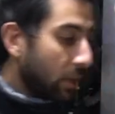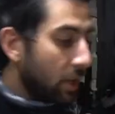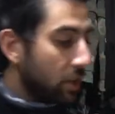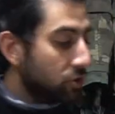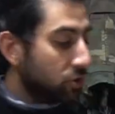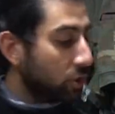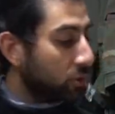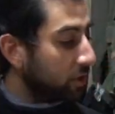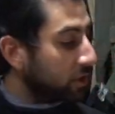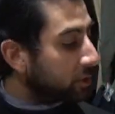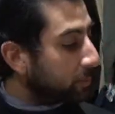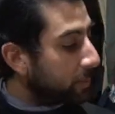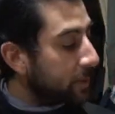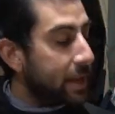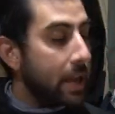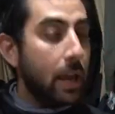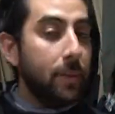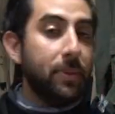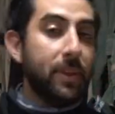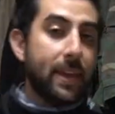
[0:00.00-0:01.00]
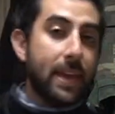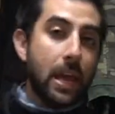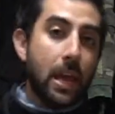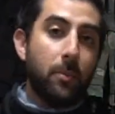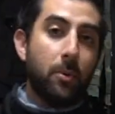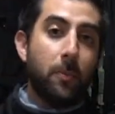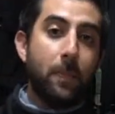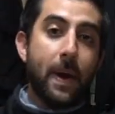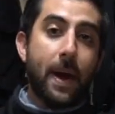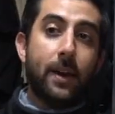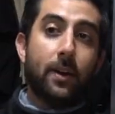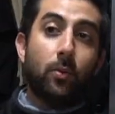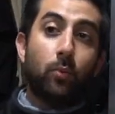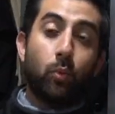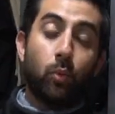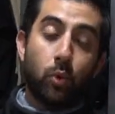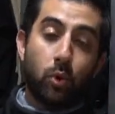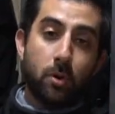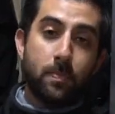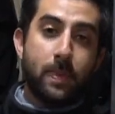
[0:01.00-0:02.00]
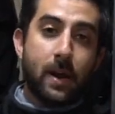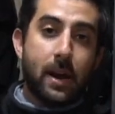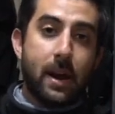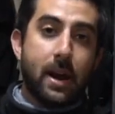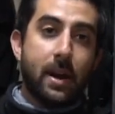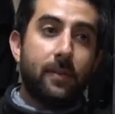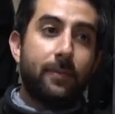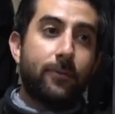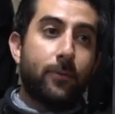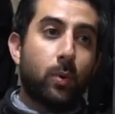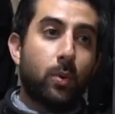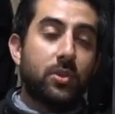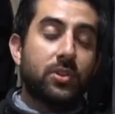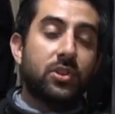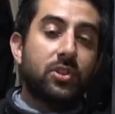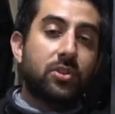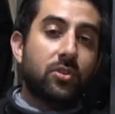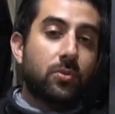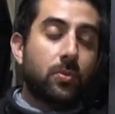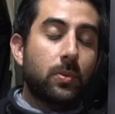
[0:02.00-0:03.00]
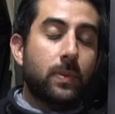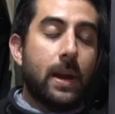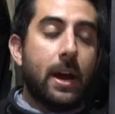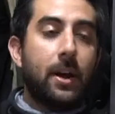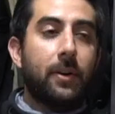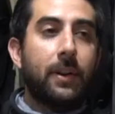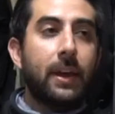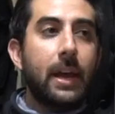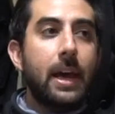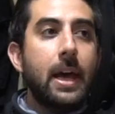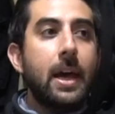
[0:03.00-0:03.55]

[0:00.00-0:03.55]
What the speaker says: So this became the camo pattern worn by our forces throughout,